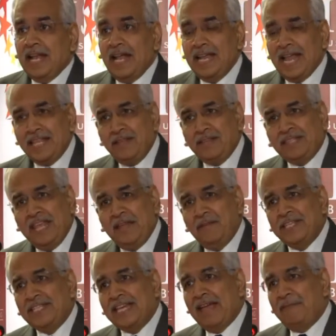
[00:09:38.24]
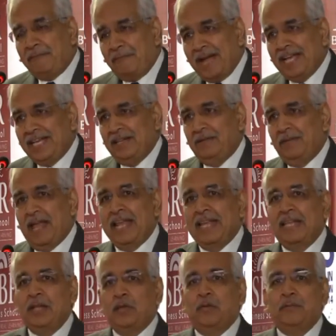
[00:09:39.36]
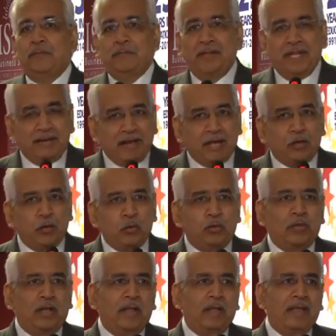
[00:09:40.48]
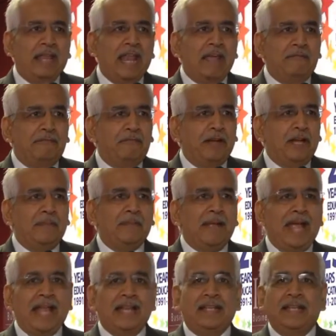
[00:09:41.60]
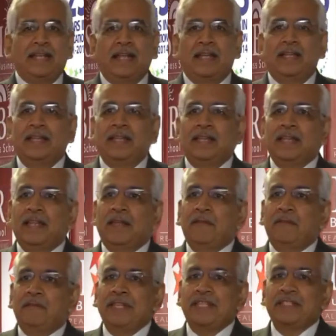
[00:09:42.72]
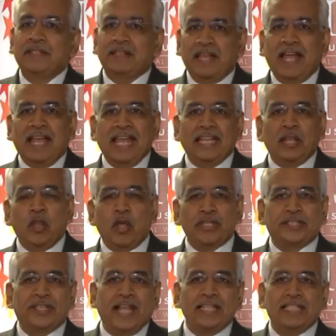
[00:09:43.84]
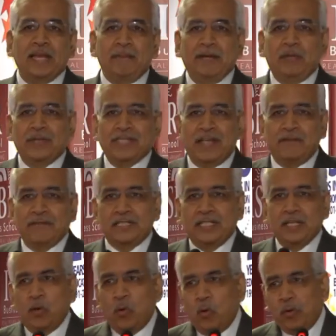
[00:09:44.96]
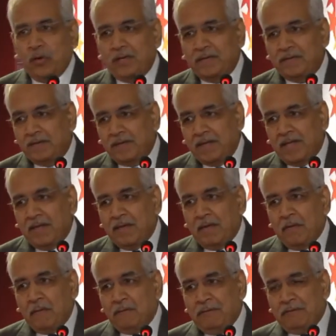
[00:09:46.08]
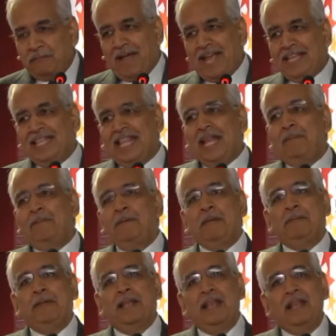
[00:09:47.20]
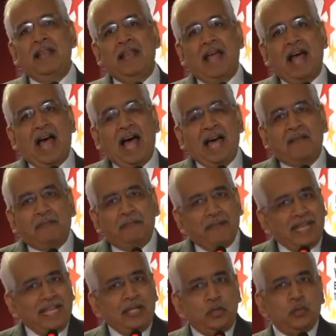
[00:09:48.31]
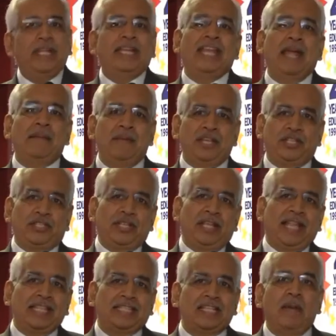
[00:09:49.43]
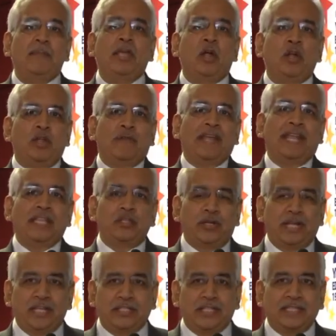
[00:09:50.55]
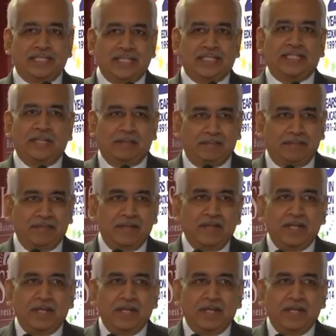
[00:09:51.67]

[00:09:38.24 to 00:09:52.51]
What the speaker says: Another thing which I find, and you know, we recruit in our firm, and which again the nostalgia bit vis-a-vis the old, we find that people are fairly unidimensional that's coming out of our education system.